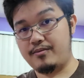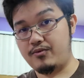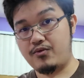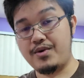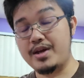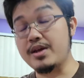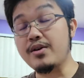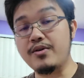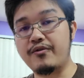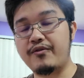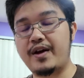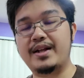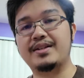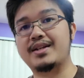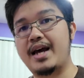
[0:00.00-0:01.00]
really
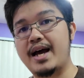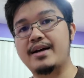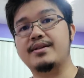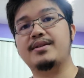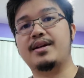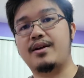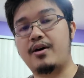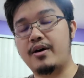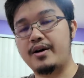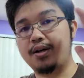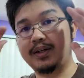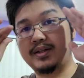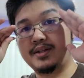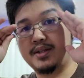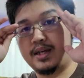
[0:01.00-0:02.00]
fantastic
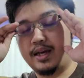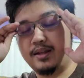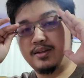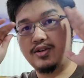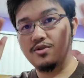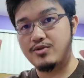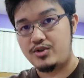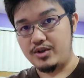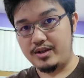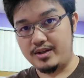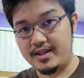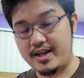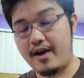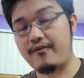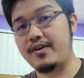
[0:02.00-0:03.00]
artists, and you
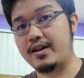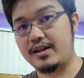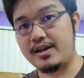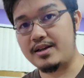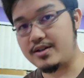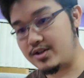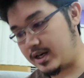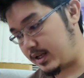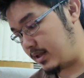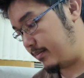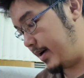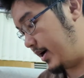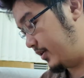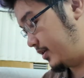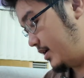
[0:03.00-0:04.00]
should definitely check
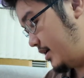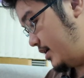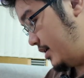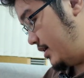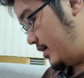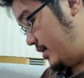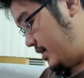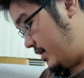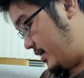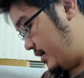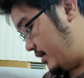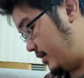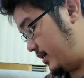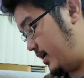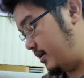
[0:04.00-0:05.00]
them out.
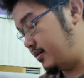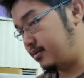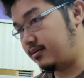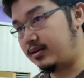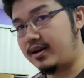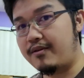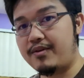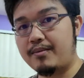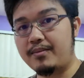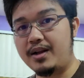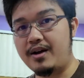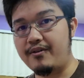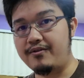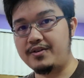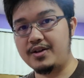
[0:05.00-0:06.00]
And give them
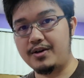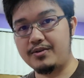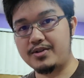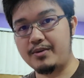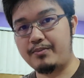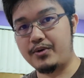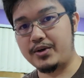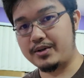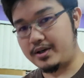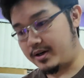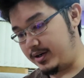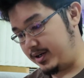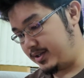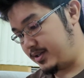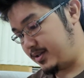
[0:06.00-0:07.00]
love, you know, support
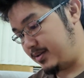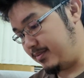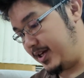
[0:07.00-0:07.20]
artists,